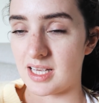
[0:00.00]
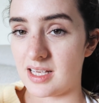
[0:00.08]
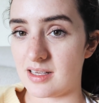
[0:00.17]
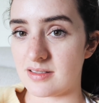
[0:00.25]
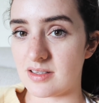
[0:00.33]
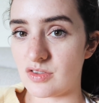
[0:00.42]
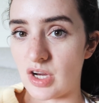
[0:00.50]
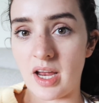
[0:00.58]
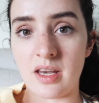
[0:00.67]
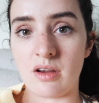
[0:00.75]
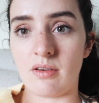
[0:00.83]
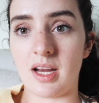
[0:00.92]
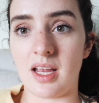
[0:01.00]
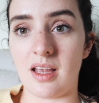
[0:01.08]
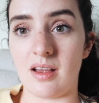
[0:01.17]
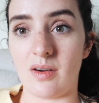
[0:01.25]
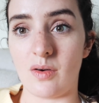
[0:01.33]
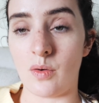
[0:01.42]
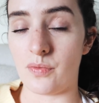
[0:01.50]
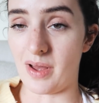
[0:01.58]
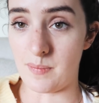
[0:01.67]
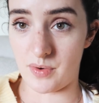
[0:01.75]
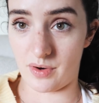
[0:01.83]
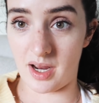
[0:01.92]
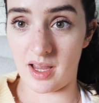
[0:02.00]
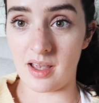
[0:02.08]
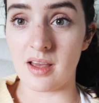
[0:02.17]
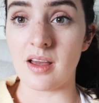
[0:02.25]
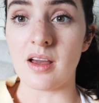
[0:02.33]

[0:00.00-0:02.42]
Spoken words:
is January or February.